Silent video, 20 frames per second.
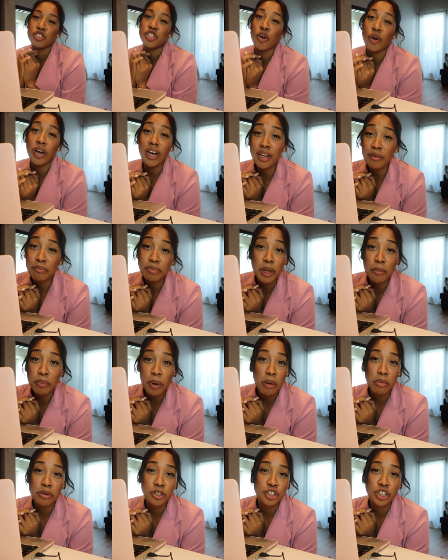So in the
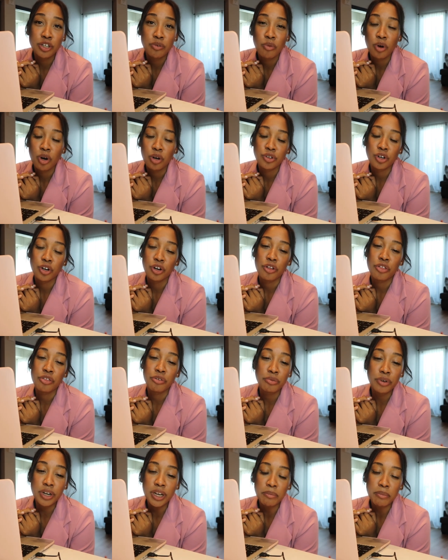publishing world, there are
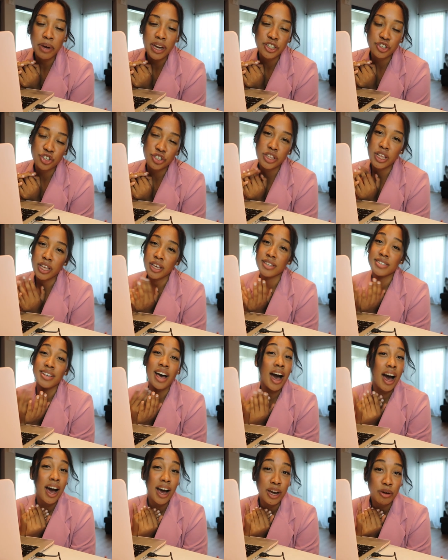three major things
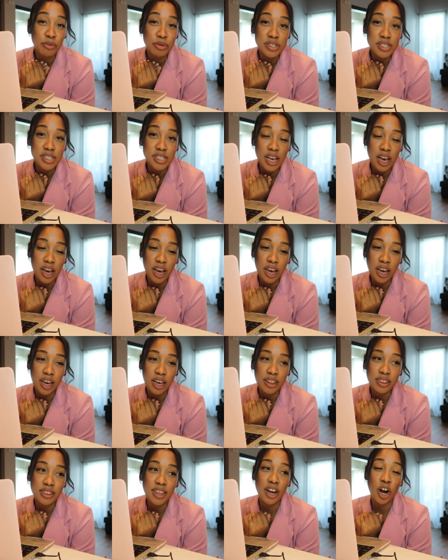I would
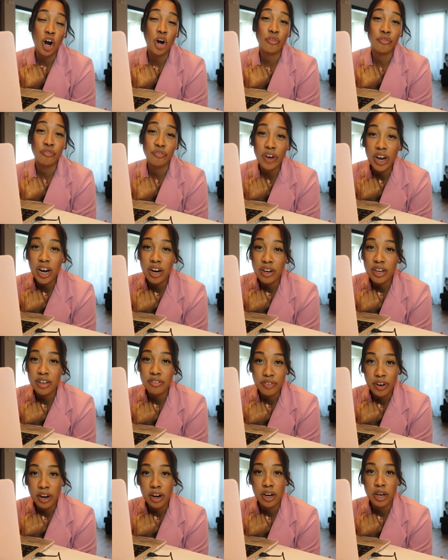say that are
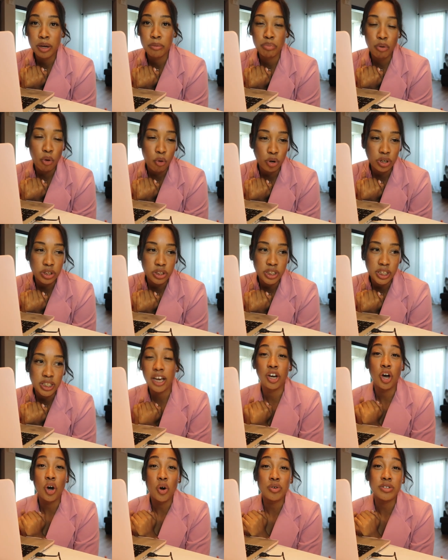very, very important
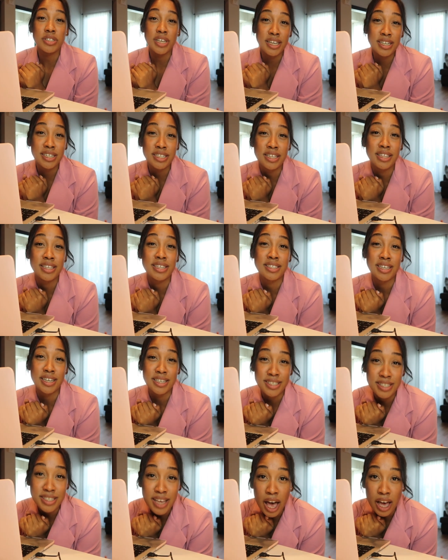that goes into the
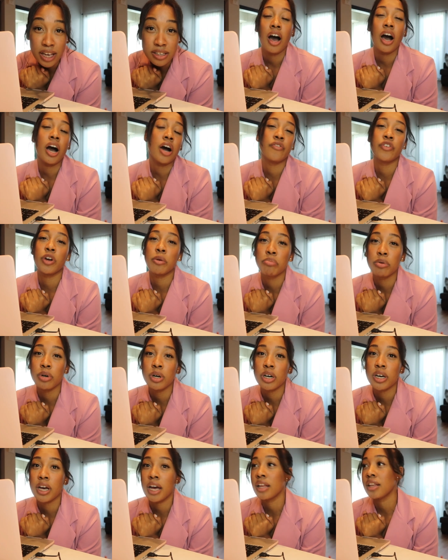success of your
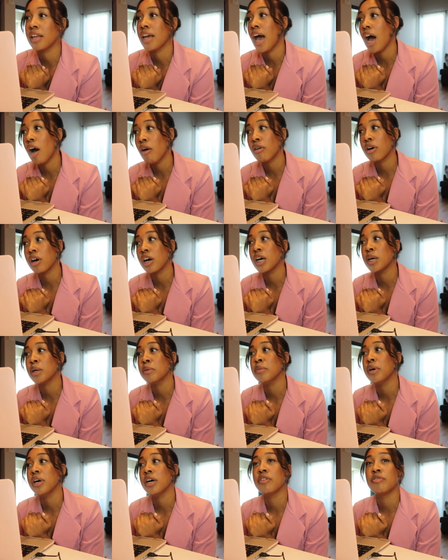book and the
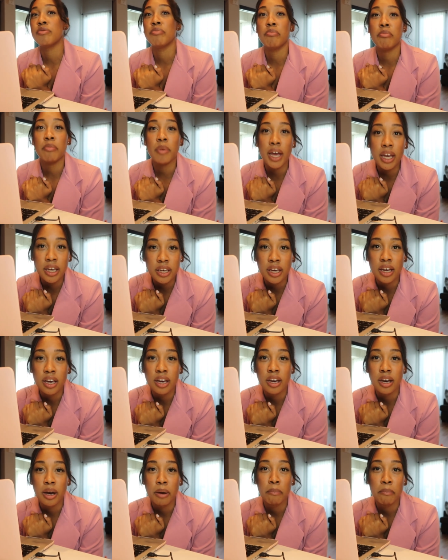outcome of
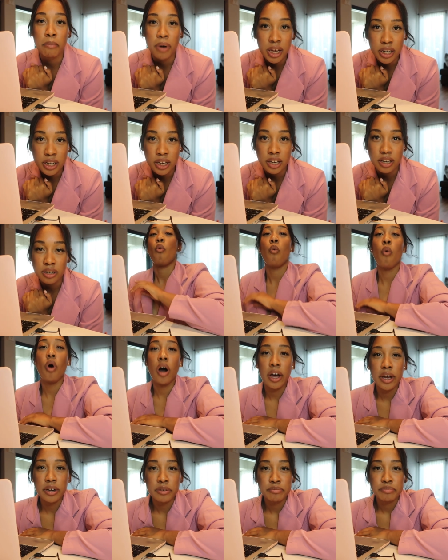making money.
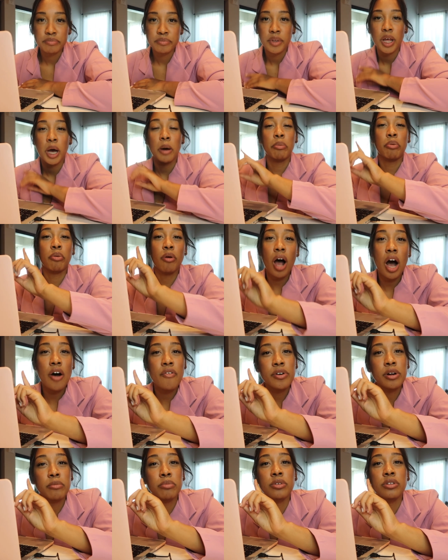One, a
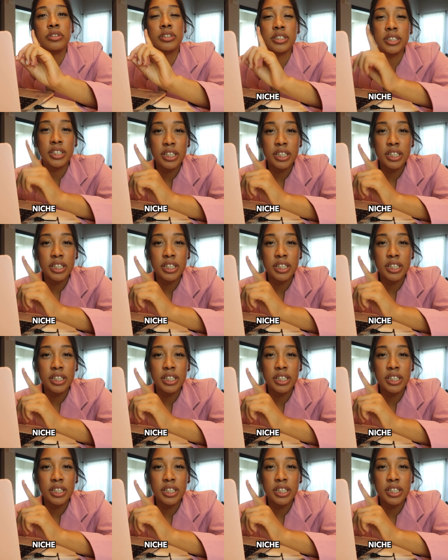profitable